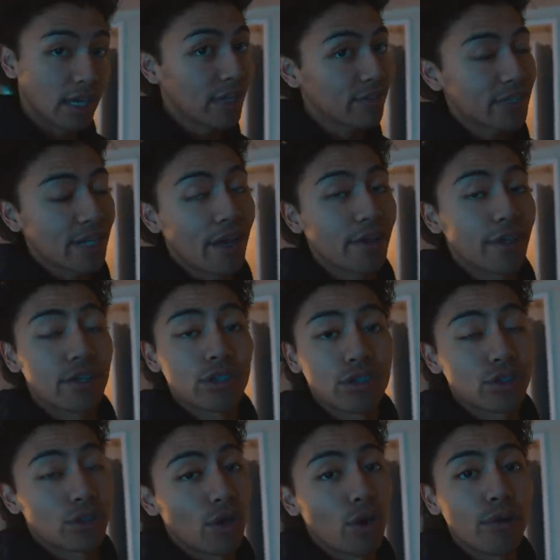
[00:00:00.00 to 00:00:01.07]
lifestyle here is
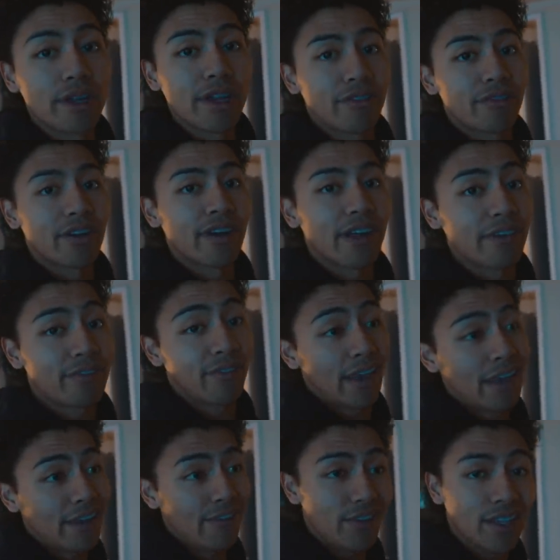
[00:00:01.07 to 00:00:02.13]
so different.
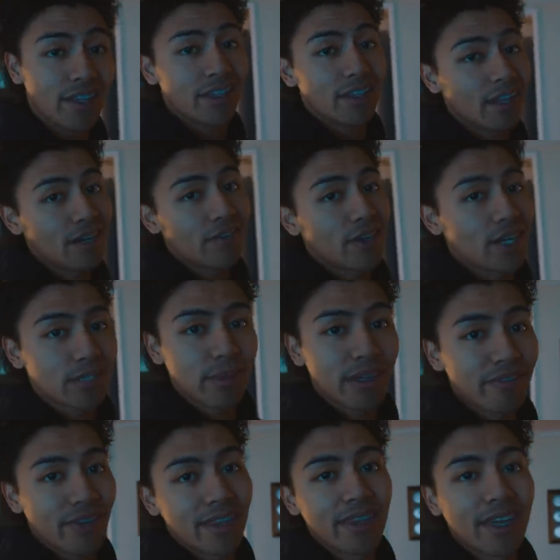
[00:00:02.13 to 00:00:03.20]
I feel like a lot of you guys
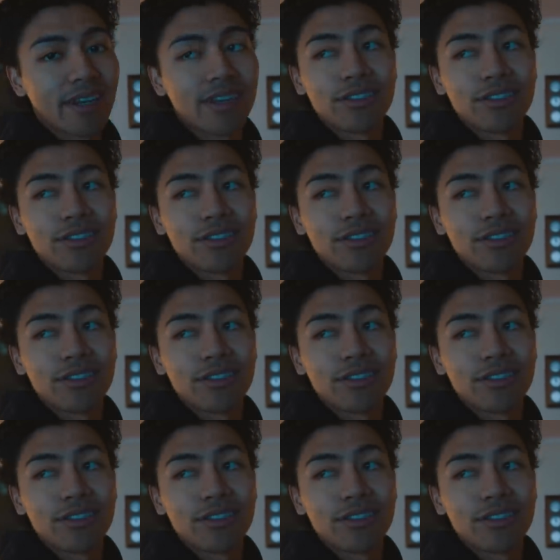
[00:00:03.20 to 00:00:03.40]
might find that